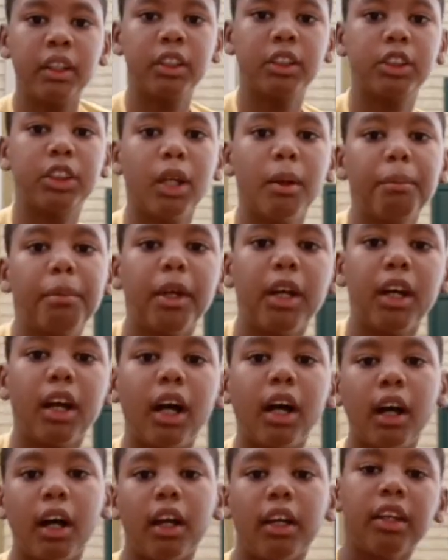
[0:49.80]
jumping
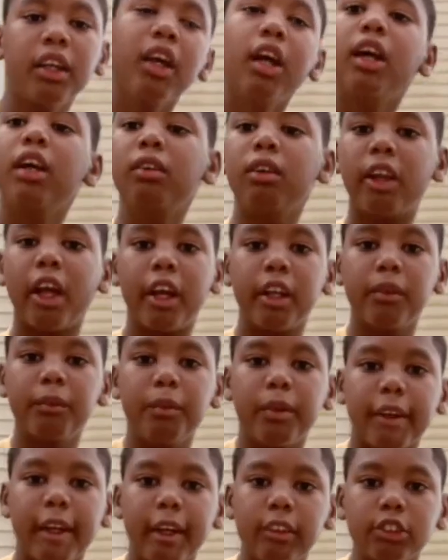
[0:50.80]
high like
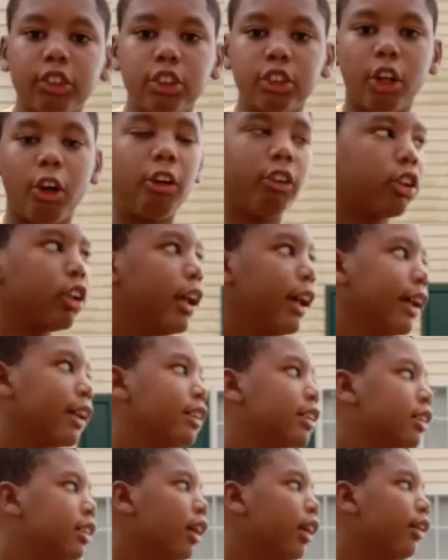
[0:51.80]
without strong legs
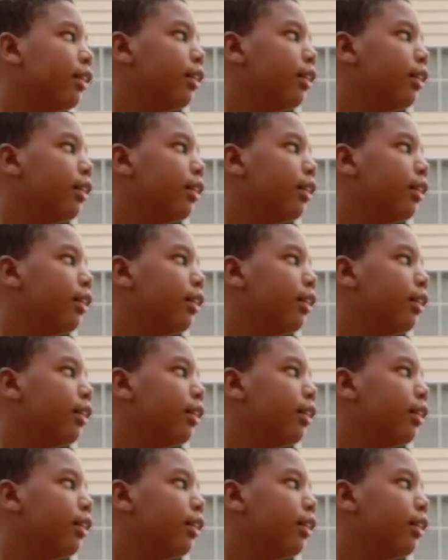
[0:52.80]
so